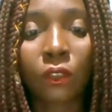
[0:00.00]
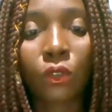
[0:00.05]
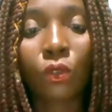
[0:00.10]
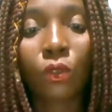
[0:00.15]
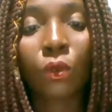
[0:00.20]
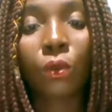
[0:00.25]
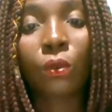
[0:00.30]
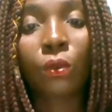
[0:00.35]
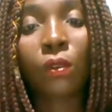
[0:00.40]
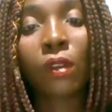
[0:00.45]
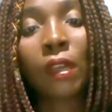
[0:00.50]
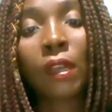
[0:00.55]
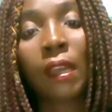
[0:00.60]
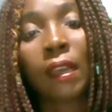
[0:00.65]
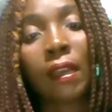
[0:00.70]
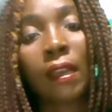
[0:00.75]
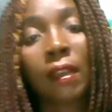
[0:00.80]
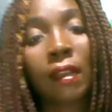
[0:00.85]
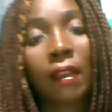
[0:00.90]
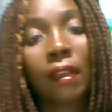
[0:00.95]
So
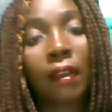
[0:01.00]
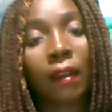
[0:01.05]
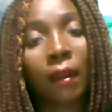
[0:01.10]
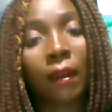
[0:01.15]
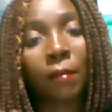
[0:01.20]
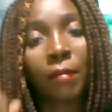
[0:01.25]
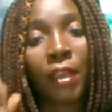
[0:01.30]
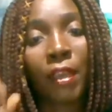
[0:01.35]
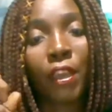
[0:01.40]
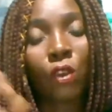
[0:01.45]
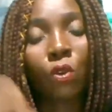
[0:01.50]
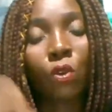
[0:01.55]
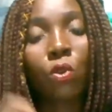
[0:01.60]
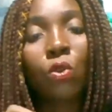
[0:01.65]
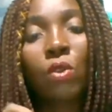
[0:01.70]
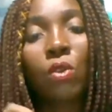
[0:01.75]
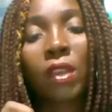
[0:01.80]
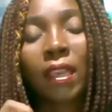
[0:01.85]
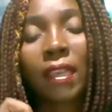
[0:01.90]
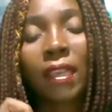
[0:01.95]
a
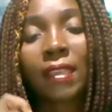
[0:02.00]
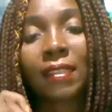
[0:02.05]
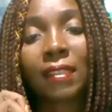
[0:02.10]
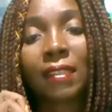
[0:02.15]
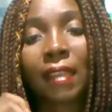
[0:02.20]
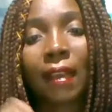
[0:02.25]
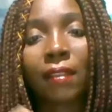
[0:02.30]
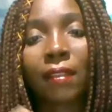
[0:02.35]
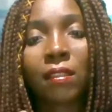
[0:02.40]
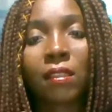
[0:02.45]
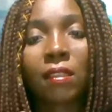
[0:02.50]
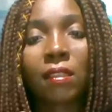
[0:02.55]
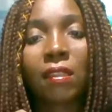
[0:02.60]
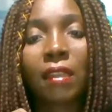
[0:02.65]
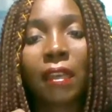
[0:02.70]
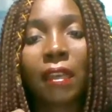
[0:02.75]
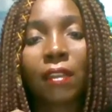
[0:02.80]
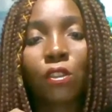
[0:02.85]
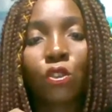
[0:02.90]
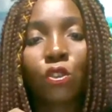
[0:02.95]
hook is that
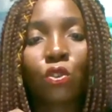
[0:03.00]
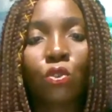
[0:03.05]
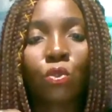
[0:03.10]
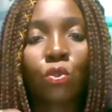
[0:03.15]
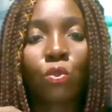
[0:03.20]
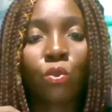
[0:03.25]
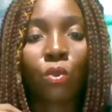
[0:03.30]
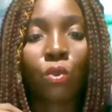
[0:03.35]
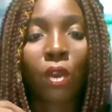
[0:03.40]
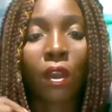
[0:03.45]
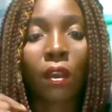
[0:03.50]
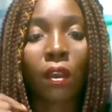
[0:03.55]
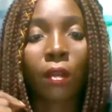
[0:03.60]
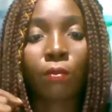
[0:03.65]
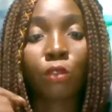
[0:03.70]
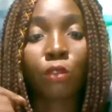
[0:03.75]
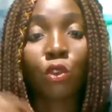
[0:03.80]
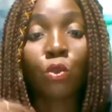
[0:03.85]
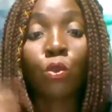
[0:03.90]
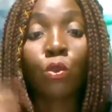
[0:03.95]
thing that you
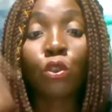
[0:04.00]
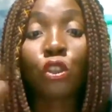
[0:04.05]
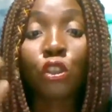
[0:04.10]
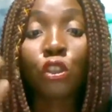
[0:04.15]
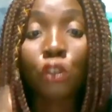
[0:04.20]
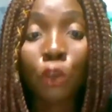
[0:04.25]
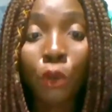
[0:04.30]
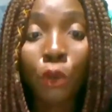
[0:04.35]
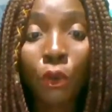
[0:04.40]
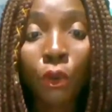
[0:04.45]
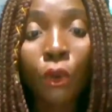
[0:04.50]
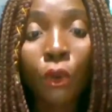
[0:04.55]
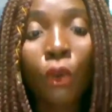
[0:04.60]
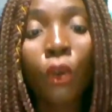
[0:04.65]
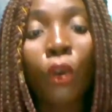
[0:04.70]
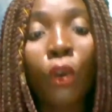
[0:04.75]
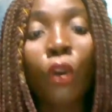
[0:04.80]
will show